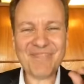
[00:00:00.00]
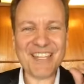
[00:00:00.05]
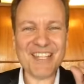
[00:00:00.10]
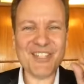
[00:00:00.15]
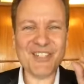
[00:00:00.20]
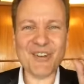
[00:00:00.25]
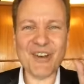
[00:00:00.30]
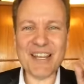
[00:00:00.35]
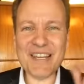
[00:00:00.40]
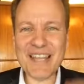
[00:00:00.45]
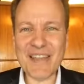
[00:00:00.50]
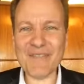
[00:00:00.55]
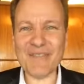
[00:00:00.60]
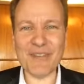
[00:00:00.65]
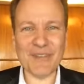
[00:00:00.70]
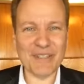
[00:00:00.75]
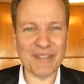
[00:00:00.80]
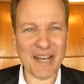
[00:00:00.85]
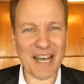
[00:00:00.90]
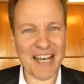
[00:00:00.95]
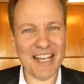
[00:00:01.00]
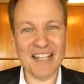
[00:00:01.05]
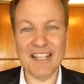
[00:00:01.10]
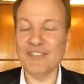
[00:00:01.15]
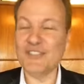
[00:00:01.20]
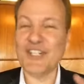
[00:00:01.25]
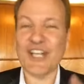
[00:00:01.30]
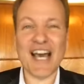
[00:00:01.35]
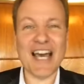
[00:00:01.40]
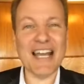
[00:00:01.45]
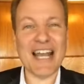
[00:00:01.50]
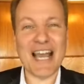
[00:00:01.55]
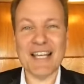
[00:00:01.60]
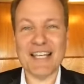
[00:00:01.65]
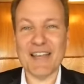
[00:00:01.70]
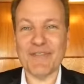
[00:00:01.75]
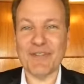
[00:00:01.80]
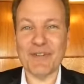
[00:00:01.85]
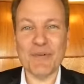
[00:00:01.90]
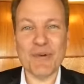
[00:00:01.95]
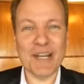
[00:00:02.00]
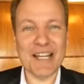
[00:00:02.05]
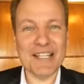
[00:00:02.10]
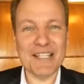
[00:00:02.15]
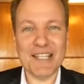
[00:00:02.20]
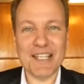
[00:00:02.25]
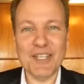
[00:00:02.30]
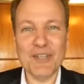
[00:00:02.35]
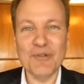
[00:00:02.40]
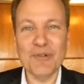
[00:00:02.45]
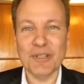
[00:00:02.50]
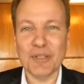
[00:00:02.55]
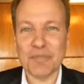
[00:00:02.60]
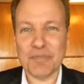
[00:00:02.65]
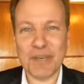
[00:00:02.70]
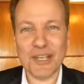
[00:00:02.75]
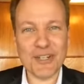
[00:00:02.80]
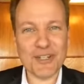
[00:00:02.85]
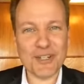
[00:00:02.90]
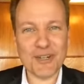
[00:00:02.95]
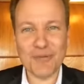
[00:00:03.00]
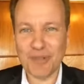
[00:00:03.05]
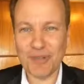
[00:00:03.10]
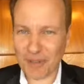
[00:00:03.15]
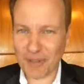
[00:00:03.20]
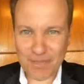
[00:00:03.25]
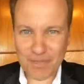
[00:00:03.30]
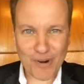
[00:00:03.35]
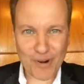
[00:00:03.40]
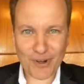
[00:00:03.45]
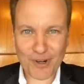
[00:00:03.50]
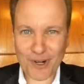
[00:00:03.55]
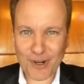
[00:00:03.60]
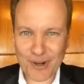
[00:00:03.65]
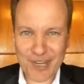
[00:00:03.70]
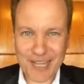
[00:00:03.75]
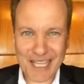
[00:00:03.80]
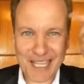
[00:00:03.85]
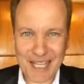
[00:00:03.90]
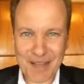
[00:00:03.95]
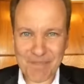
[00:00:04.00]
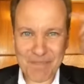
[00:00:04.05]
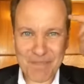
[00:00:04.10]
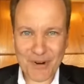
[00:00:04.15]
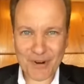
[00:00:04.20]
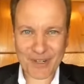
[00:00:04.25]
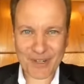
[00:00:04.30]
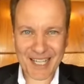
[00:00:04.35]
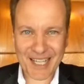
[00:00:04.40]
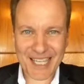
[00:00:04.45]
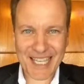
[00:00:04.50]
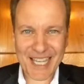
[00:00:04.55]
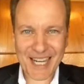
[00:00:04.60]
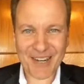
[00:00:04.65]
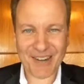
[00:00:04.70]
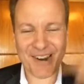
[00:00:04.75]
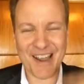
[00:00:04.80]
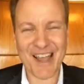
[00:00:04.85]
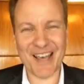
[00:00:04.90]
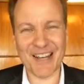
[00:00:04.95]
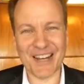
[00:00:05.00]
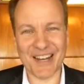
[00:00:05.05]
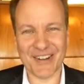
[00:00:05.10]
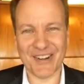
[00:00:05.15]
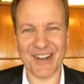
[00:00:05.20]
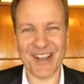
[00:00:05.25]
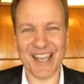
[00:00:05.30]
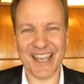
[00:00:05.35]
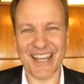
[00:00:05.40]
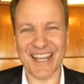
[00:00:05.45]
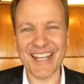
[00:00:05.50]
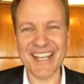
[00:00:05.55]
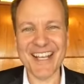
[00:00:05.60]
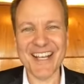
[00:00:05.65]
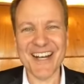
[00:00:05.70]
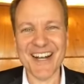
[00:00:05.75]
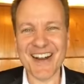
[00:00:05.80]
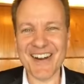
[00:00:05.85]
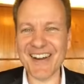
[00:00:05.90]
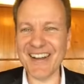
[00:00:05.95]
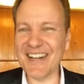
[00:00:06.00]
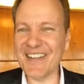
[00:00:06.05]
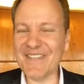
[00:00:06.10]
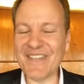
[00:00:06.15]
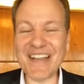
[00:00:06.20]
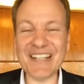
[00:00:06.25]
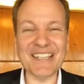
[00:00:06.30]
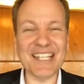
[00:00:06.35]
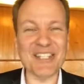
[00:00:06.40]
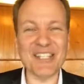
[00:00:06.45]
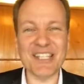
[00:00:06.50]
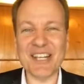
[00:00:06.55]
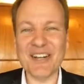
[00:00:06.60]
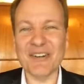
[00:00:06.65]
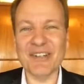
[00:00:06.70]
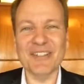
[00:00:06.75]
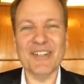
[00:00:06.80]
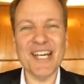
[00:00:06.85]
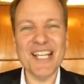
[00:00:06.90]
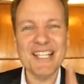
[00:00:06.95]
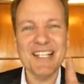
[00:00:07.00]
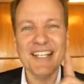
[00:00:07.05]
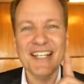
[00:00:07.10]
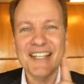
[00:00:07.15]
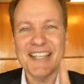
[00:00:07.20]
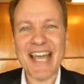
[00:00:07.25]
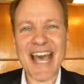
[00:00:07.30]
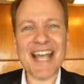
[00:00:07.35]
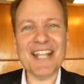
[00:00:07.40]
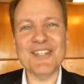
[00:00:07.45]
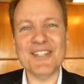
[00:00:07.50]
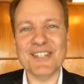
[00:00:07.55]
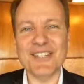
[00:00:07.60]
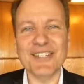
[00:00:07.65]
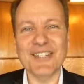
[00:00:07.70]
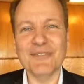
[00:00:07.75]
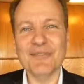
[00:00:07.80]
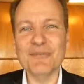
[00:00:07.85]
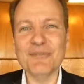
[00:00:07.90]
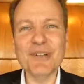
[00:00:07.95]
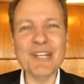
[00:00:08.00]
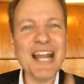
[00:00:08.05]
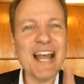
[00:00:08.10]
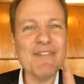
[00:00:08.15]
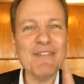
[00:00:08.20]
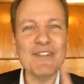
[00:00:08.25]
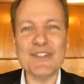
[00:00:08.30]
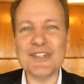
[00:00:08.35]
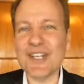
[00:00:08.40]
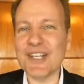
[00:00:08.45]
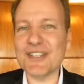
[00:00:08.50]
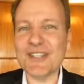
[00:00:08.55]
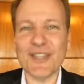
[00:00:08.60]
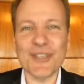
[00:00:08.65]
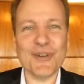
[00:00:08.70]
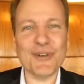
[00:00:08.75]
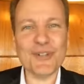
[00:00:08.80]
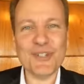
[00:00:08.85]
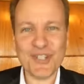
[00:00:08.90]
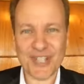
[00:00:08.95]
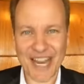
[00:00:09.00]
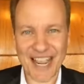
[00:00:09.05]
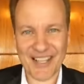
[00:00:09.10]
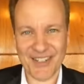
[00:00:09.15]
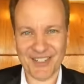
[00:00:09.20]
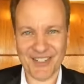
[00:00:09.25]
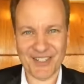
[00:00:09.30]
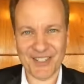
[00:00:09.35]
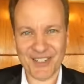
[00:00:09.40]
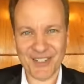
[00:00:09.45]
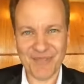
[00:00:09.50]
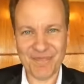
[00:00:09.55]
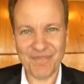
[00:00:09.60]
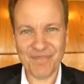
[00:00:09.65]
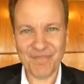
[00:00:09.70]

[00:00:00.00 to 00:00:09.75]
So I definitely, John, I definitely want to see you with a picture with a Burger King crown on your head. All right, in fact, that's, you know what? We're going to have a Just a Thought challenge.